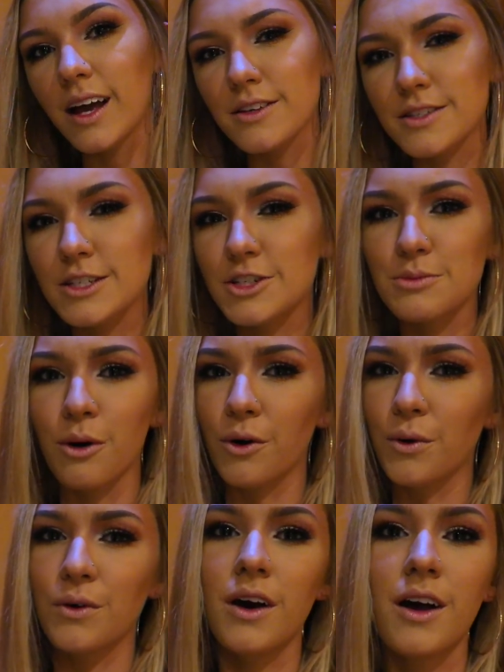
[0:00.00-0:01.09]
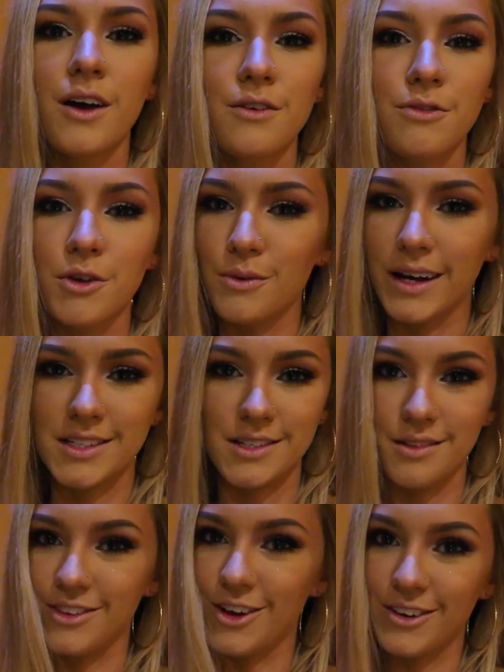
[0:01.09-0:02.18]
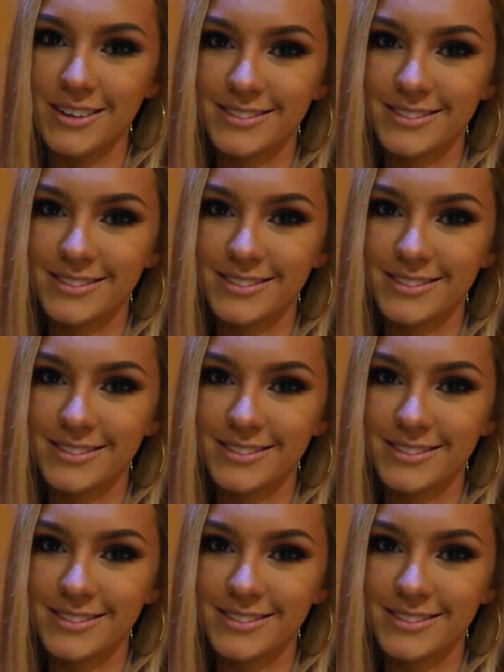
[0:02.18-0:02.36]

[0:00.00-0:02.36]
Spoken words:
I'll see you tomorrow for the rest of the vlog.